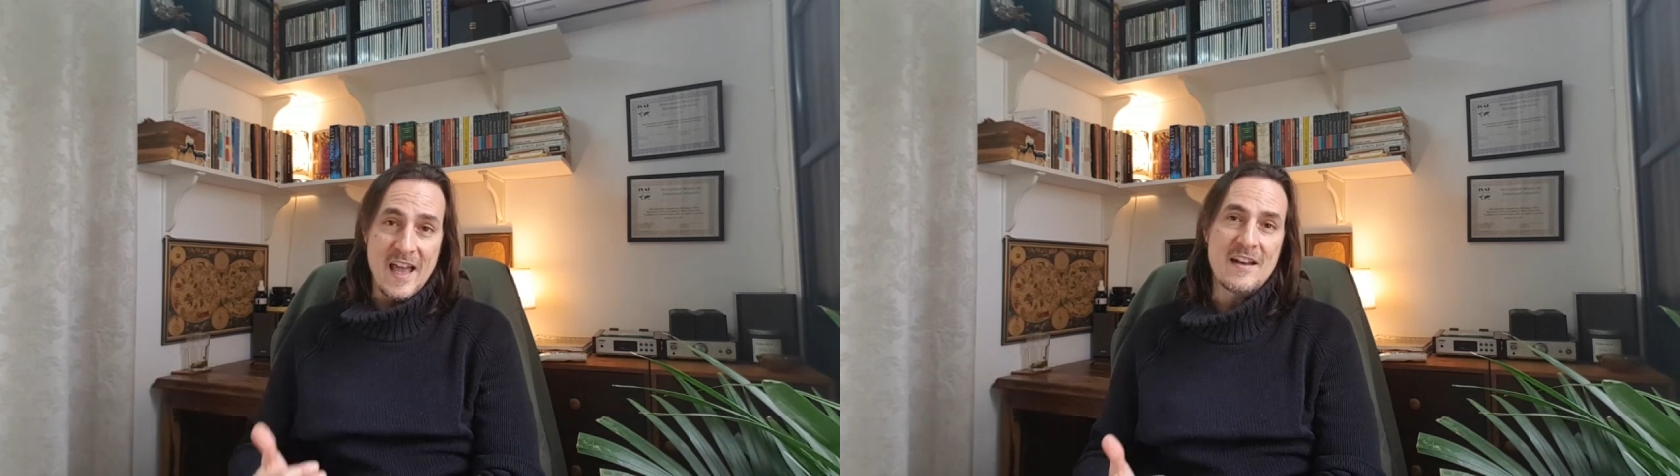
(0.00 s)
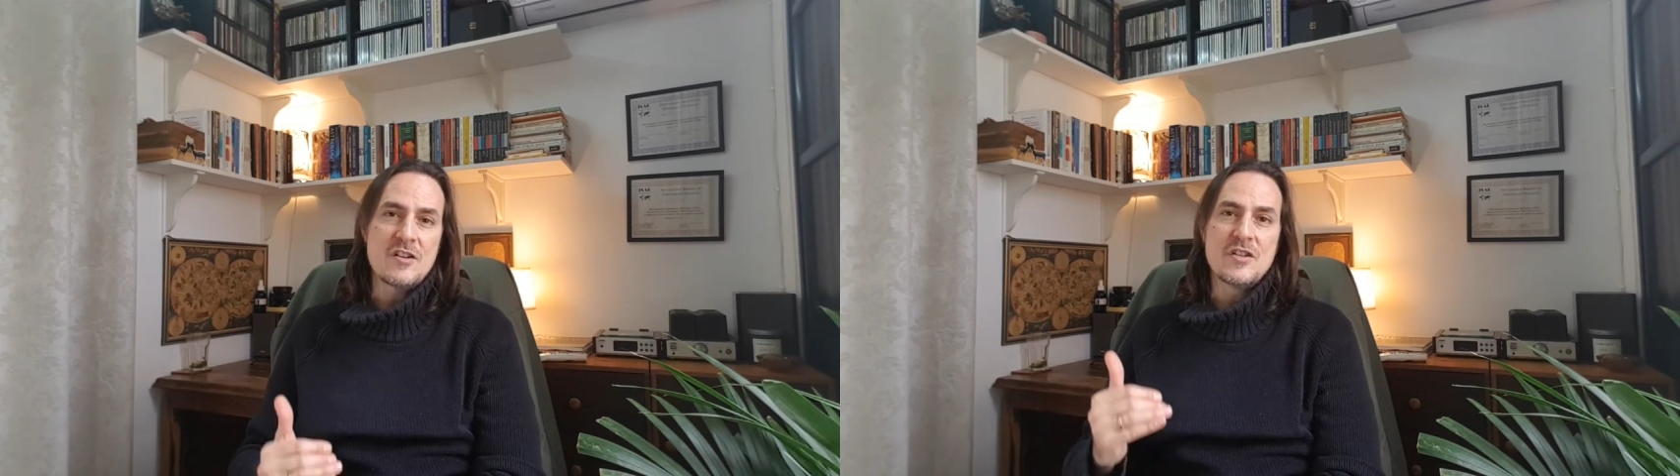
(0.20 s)

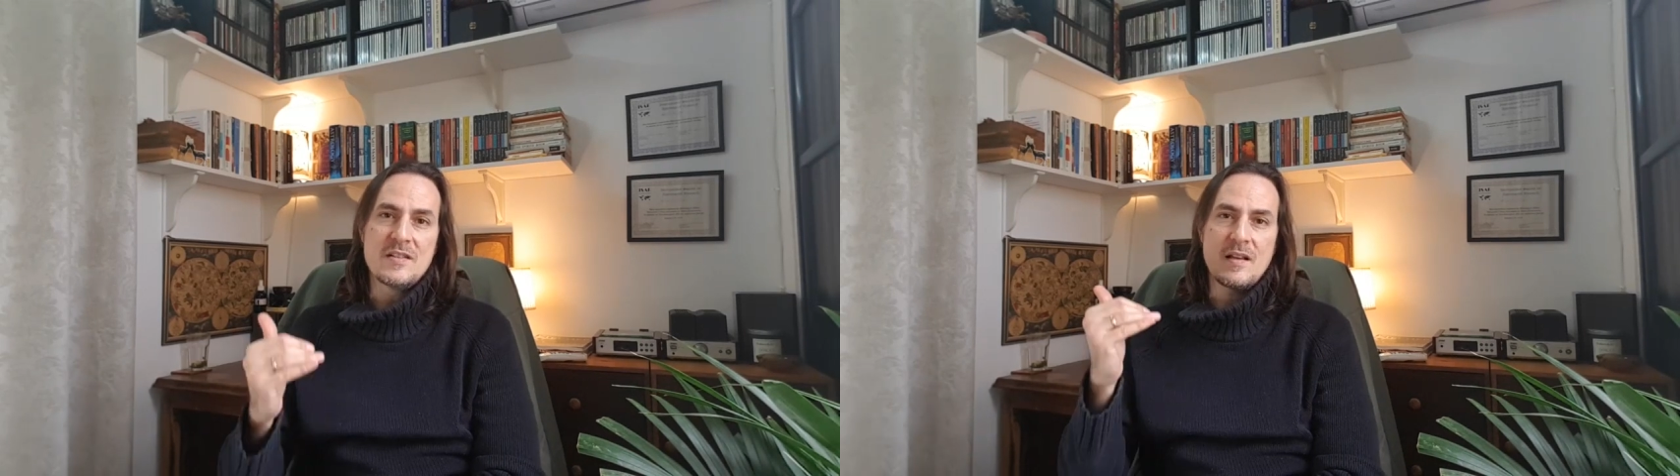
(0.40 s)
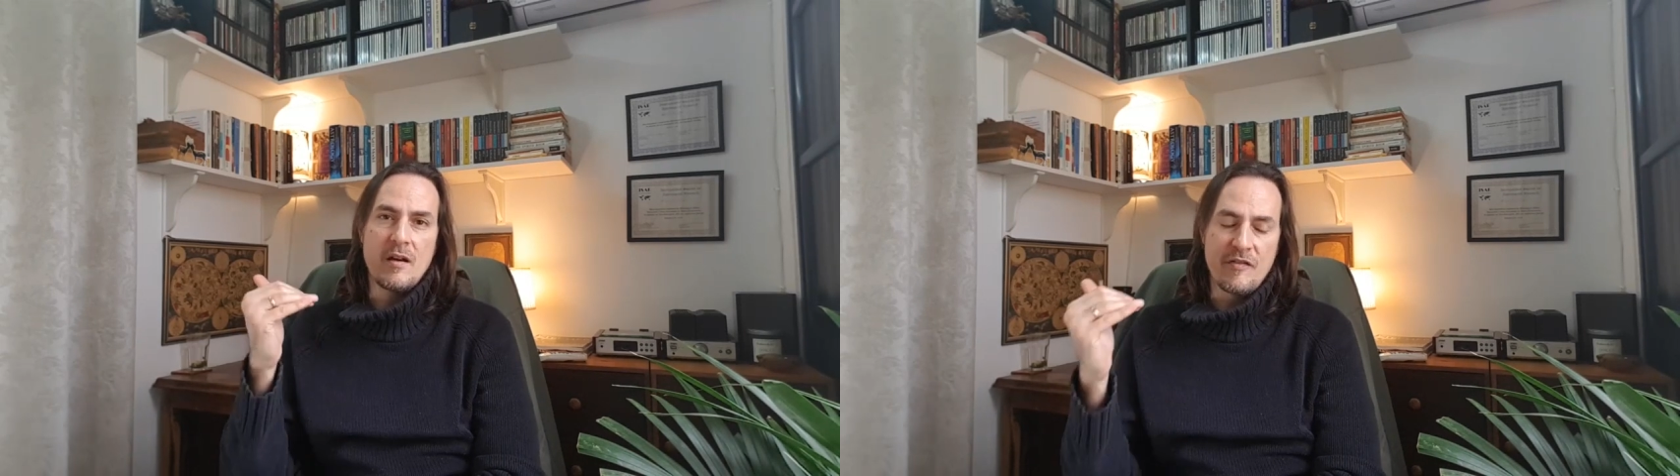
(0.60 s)

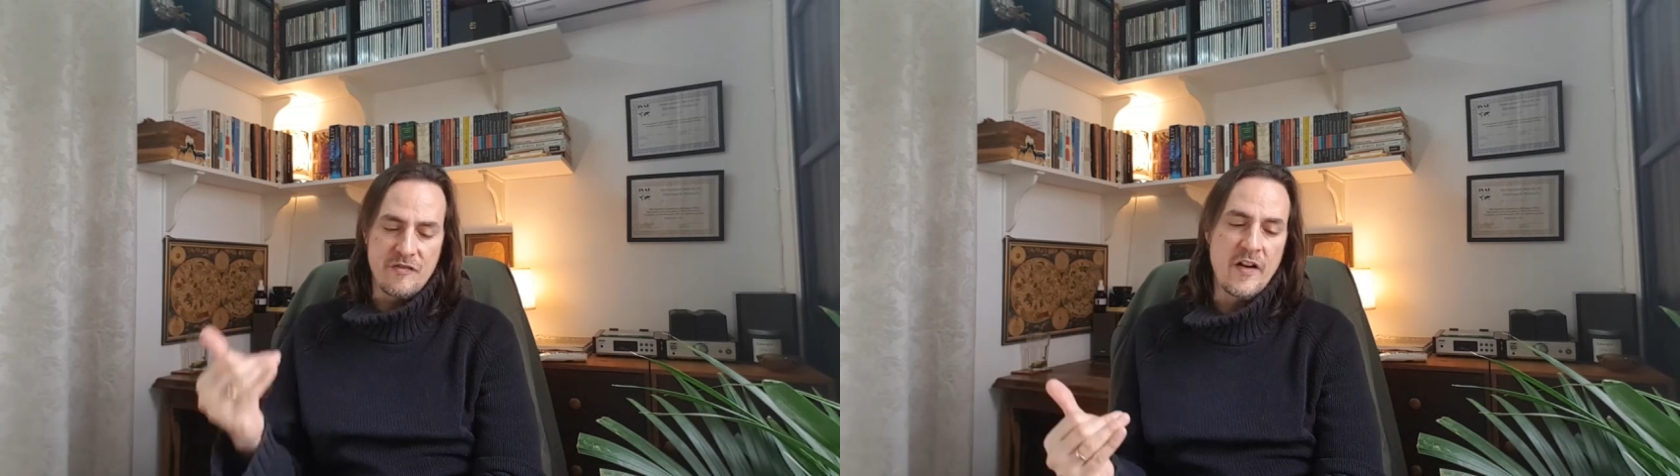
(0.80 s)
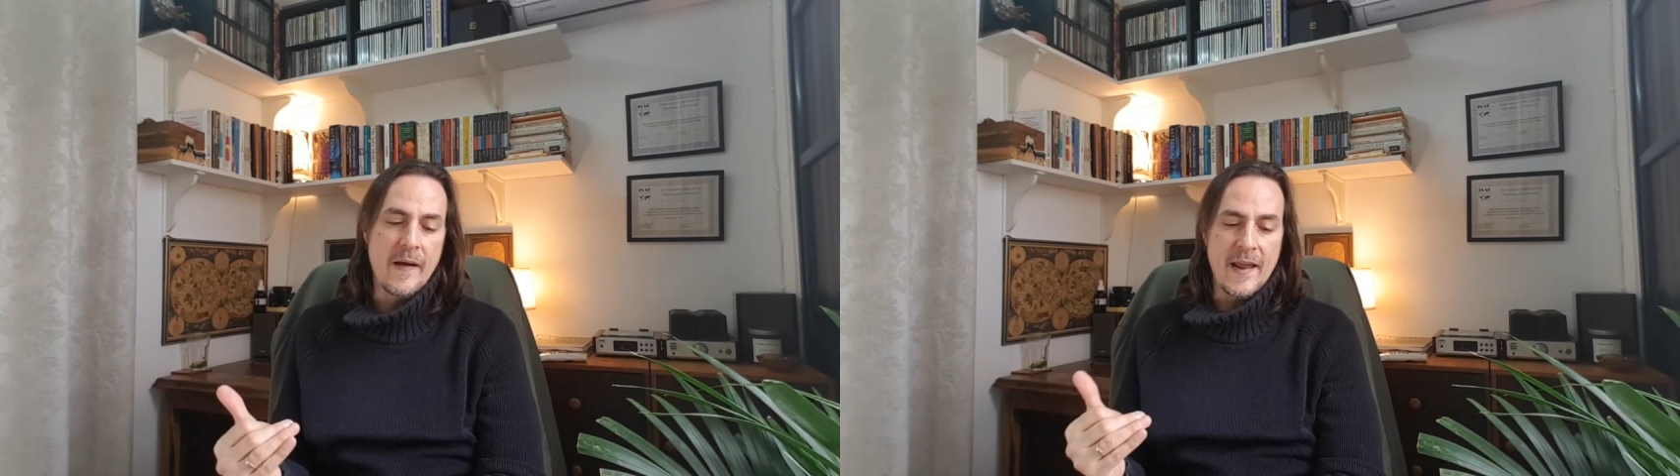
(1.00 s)
energies are
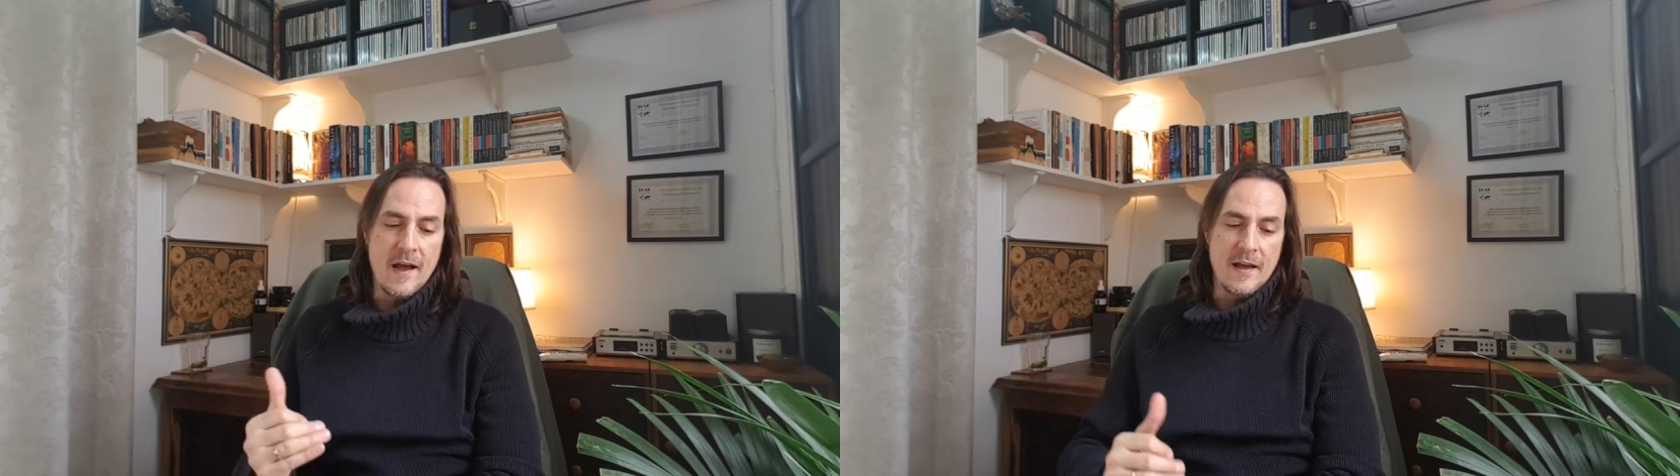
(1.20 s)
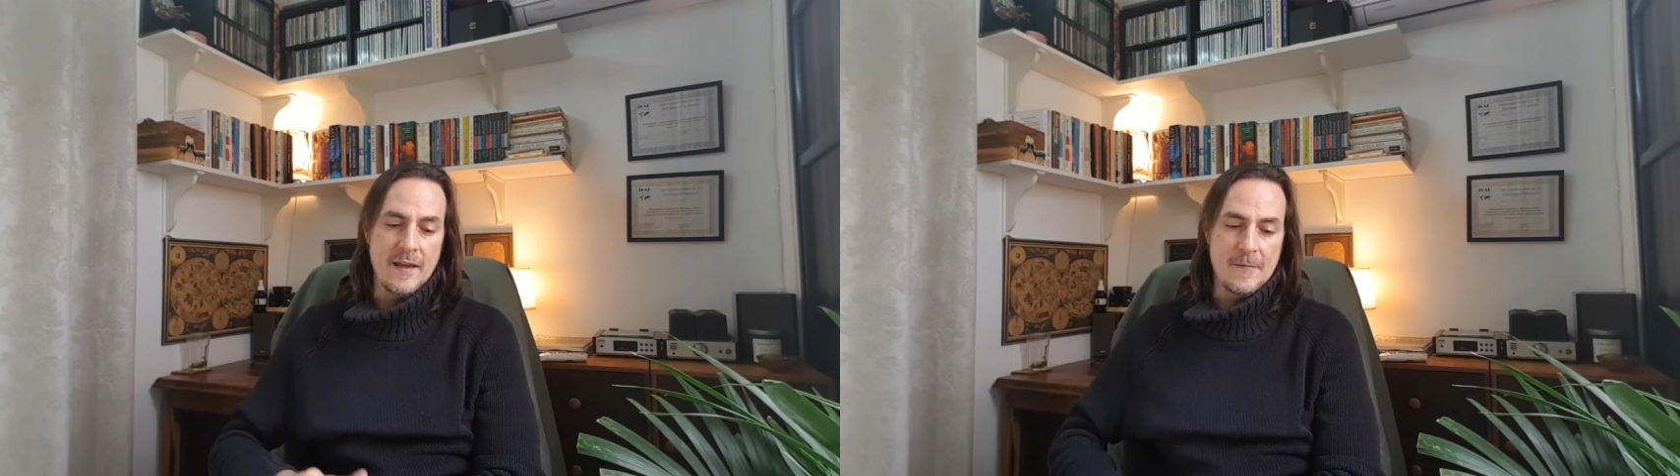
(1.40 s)
very
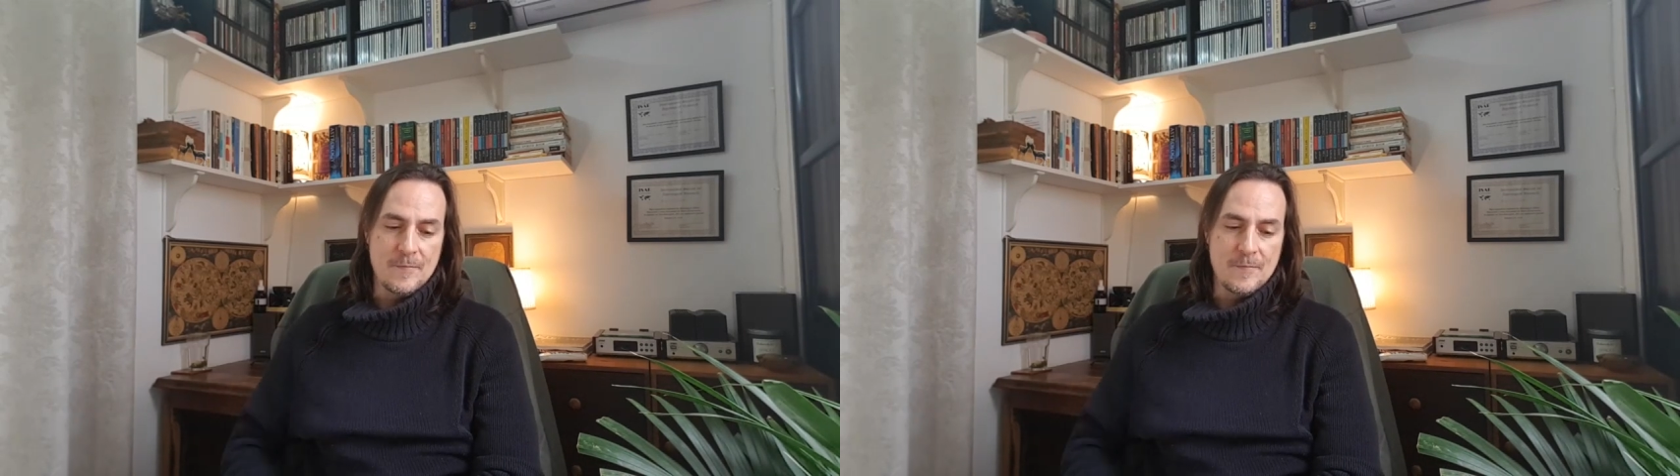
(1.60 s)
high